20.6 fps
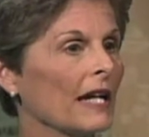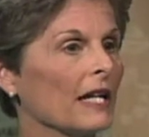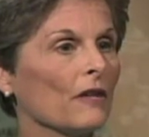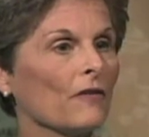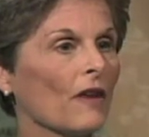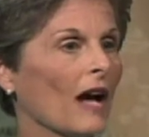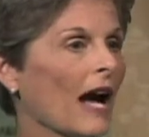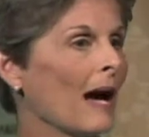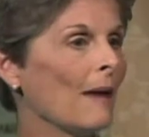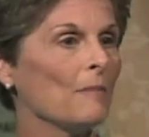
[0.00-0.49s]
of,
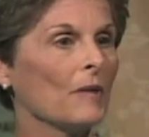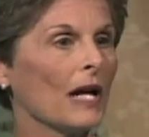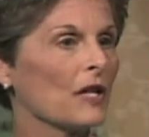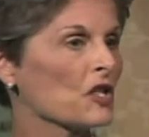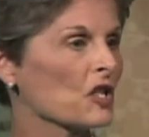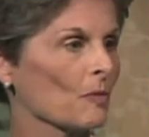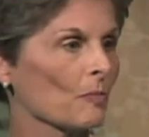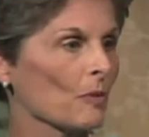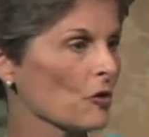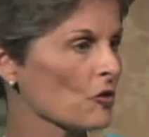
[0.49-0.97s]
I'm not
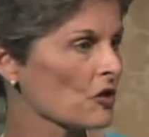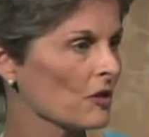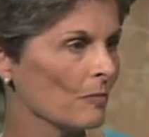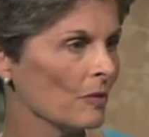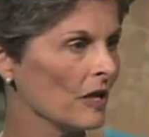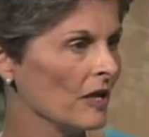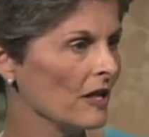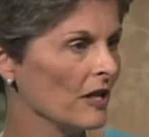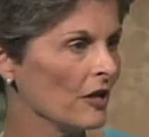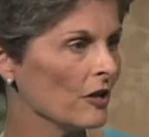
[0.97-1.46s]
supposed to
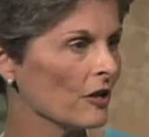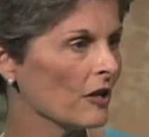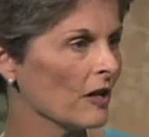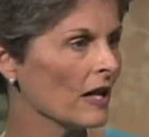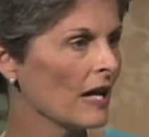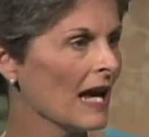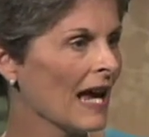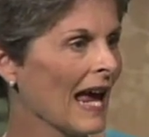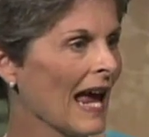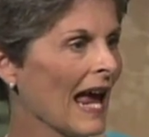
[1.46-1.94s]
be here.
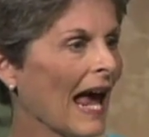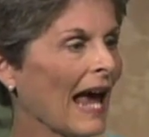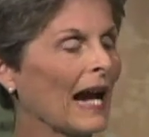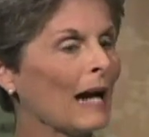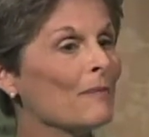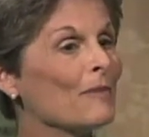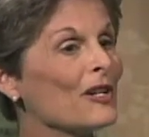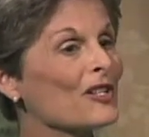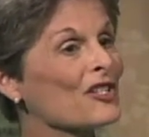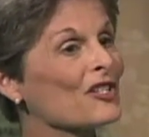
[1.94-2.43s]
And I
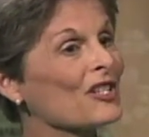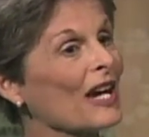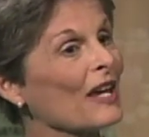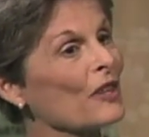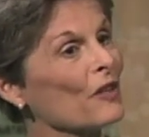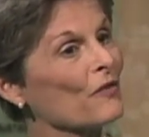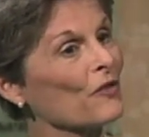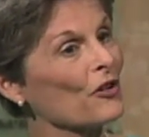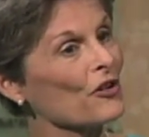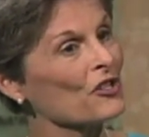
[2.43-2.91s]
must say, the
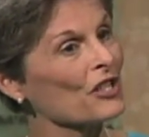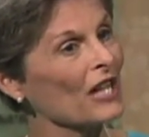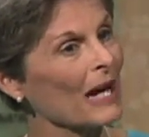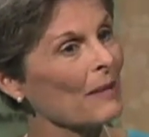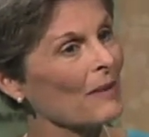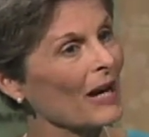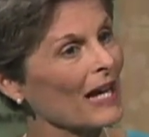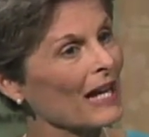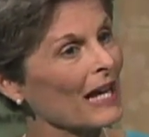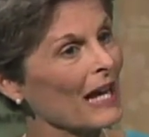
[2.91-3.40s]
first time
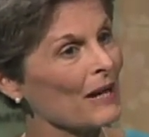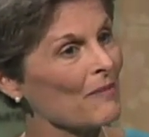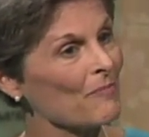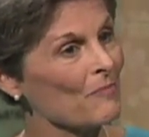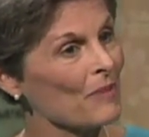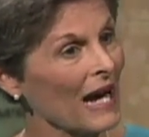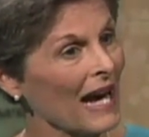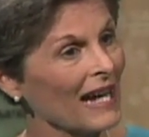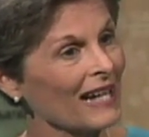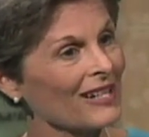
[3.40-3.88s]
I came
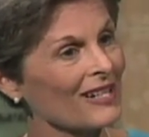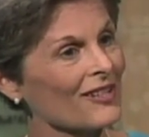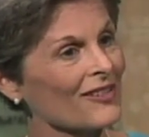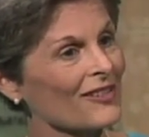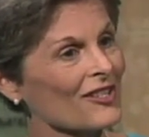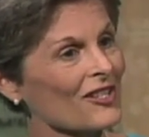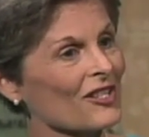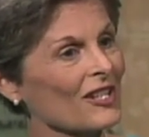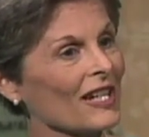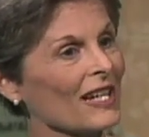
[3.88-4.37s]
back to the
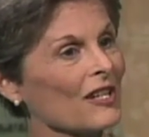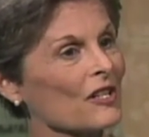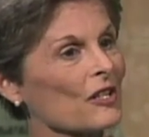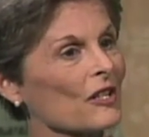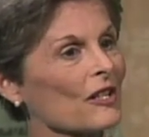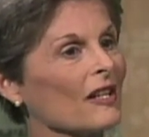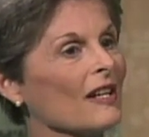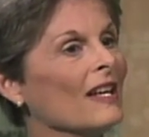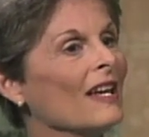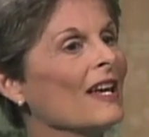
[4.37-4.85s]
States
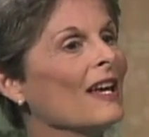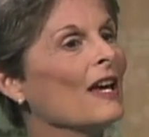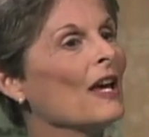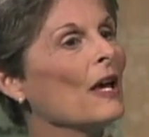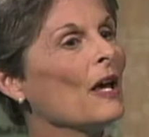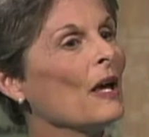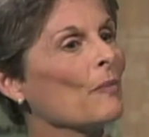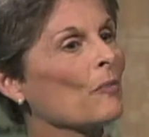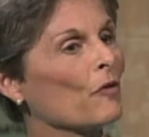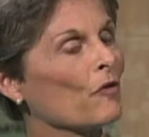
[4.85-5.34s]
and
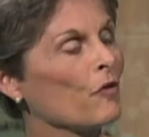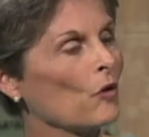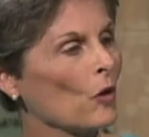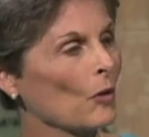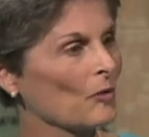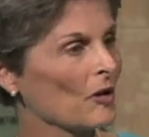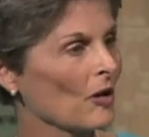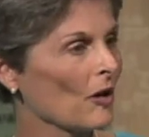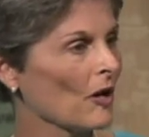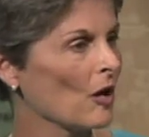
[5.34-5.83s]
performed
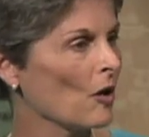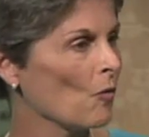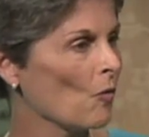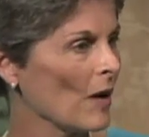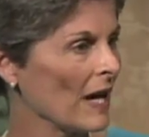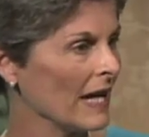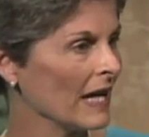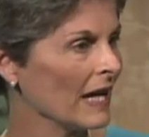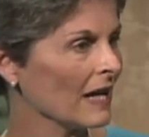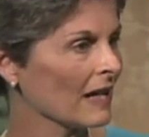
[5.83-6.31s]
a
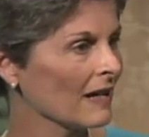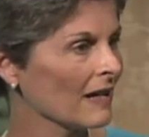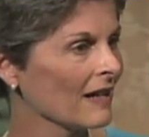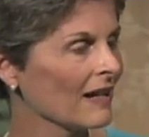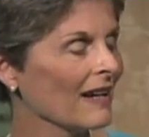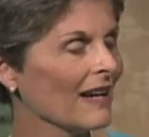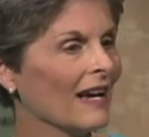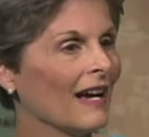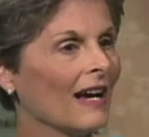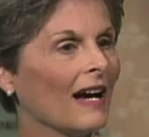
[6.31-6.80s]
wedding,
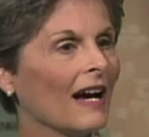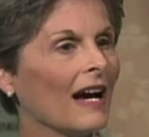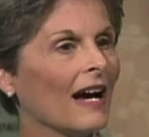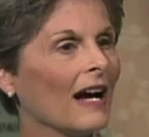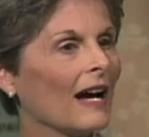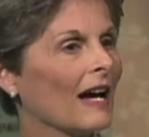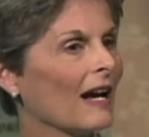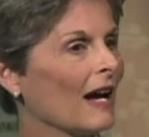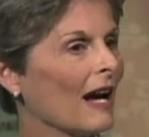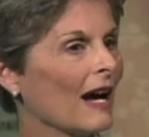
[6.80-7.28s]

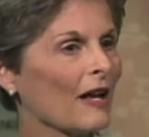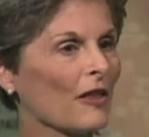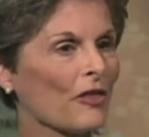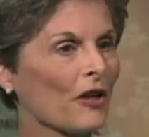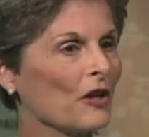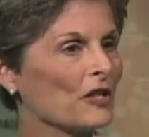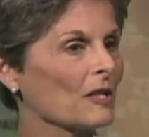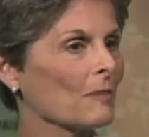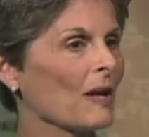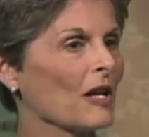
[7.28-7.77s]
I
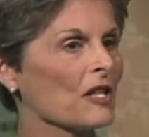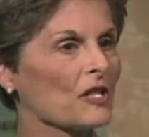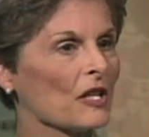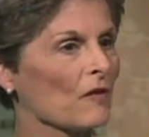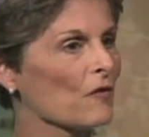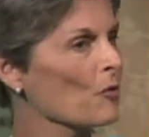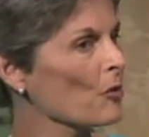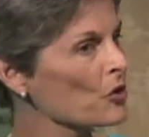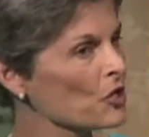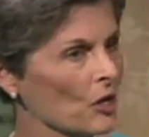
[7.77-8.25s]
thought to myself,
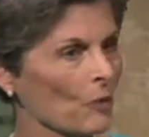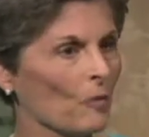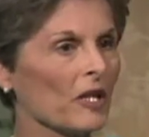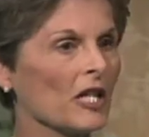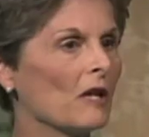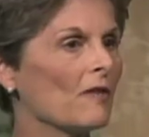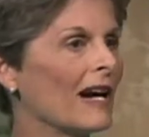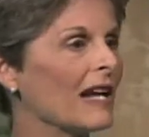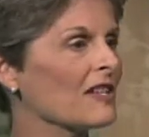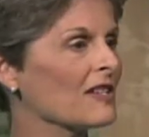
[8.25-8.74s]
well, shall we
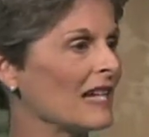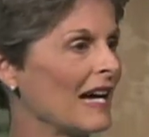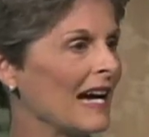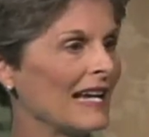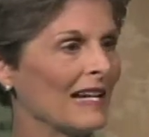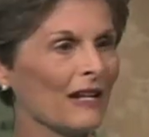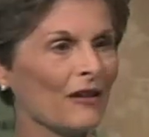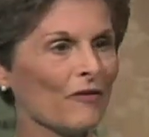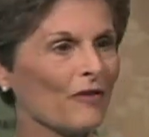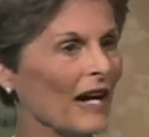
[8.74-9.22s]
go outside
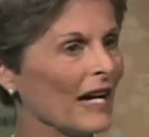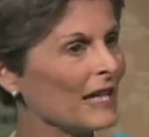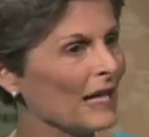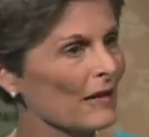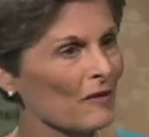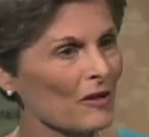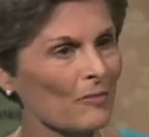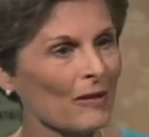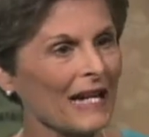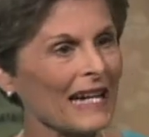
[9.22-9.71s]
and invite
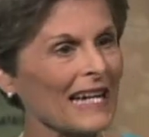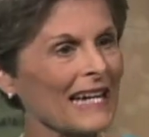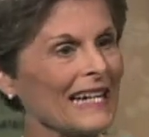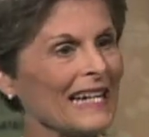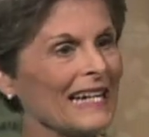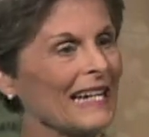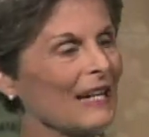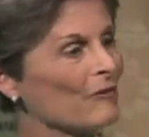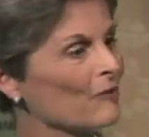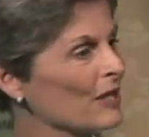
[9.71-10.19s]
everybody
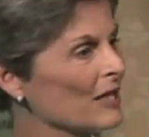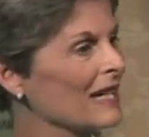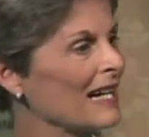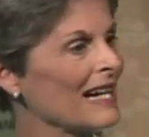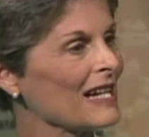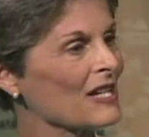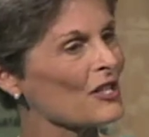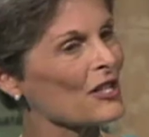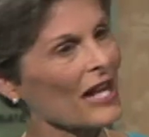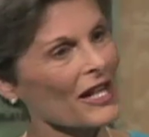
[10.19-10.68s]
in, and
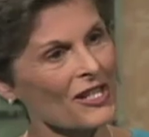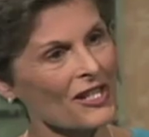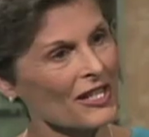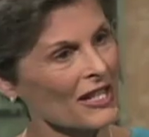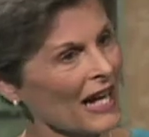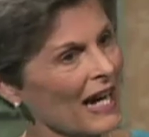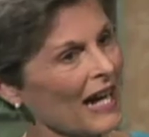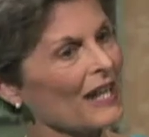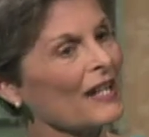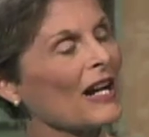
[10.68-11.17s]
realize that's
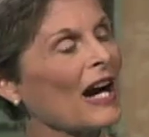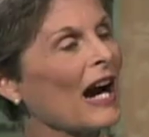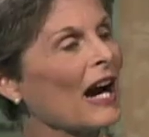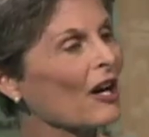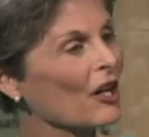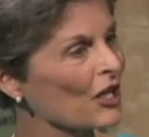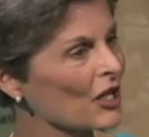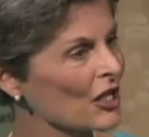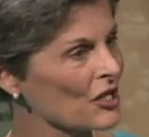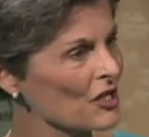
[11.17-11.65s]
not our
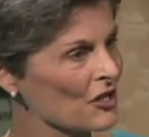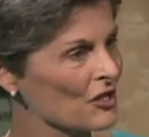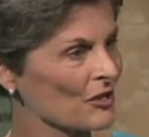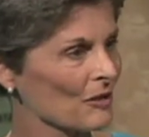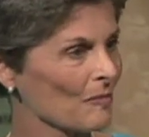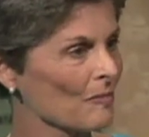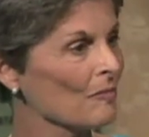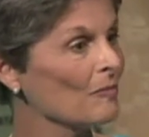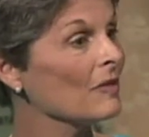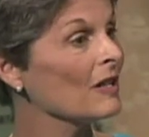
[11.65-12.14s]

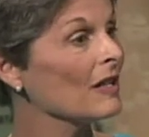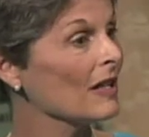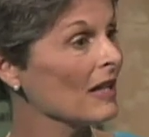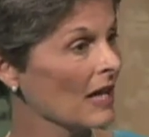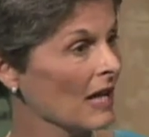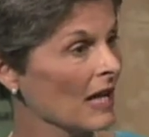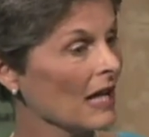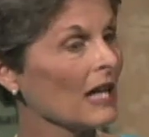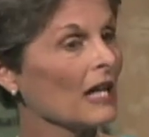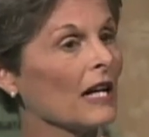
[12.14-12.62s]
custom
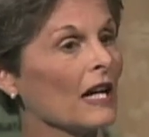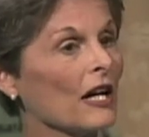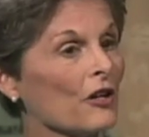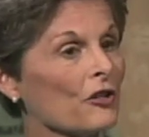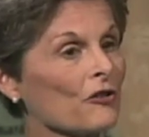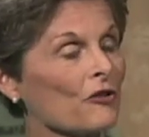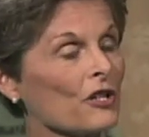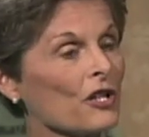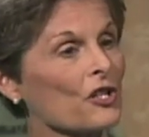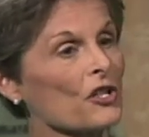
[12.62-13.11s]
in our
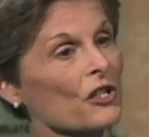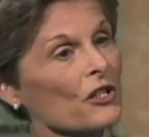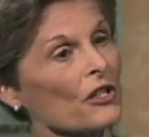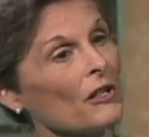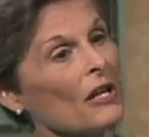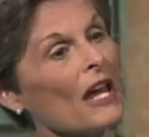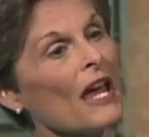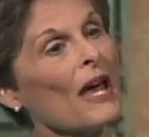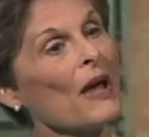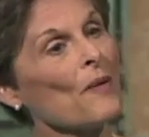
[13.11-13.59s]
tradition,
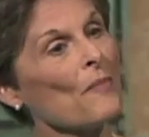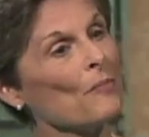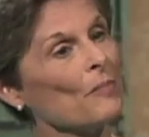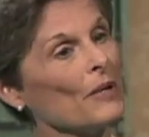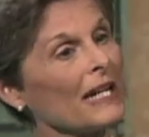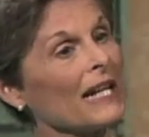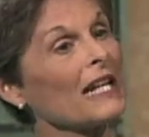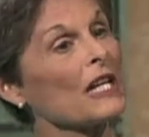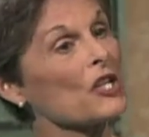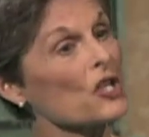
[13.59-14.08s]
but
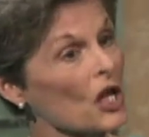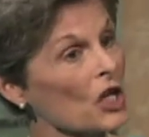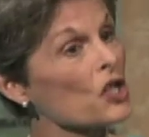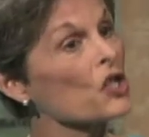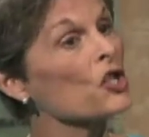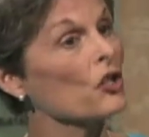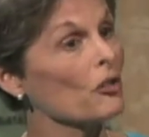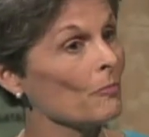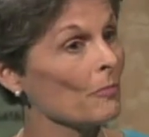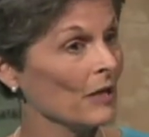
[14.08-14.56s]
it
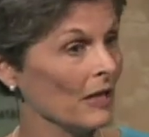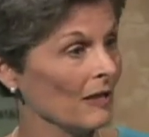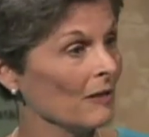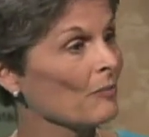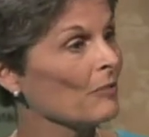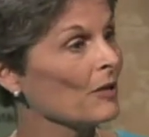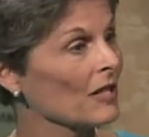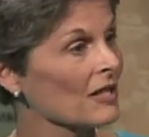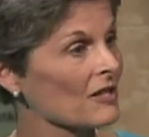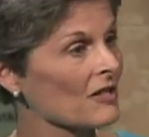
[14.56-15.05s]
should be,
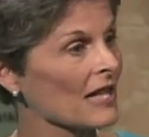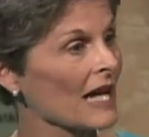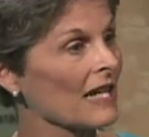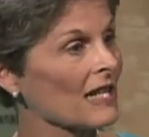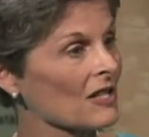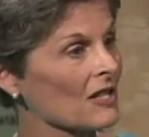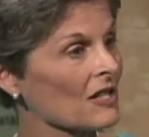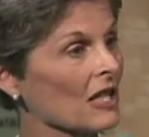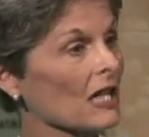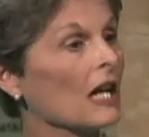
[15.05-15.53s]
because that
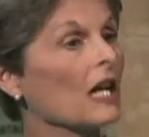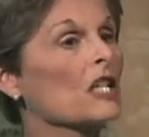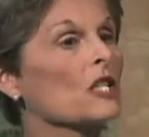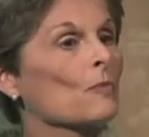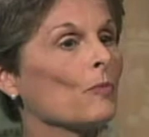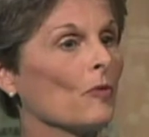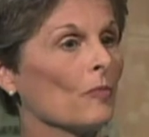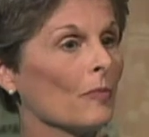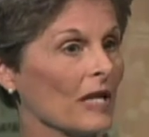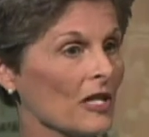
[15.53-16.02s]
is the
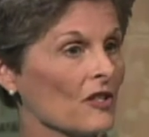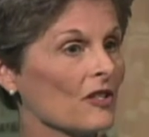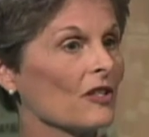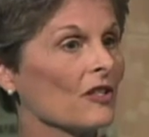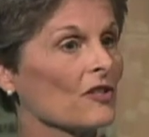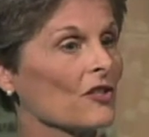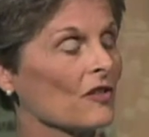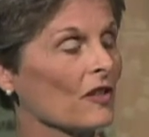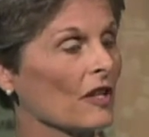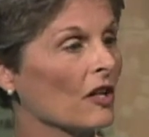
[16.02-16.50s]
gospel
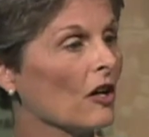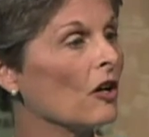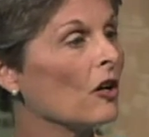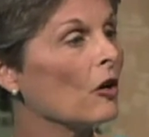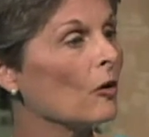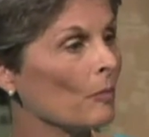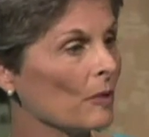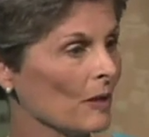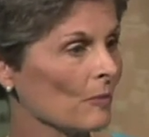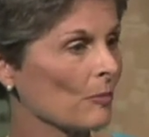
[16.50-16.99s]
message, that all
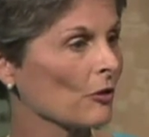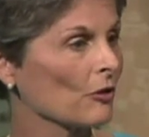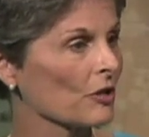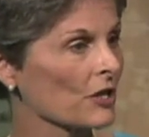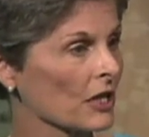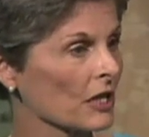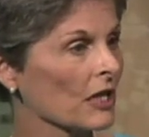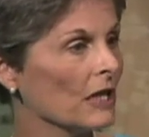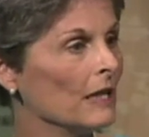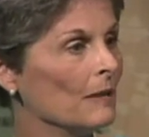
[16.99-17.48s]
people are to
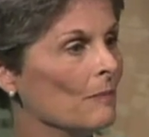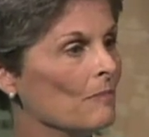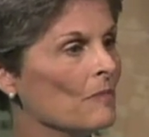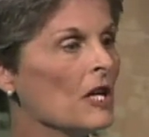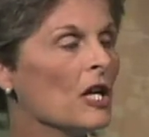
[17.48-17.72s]
come.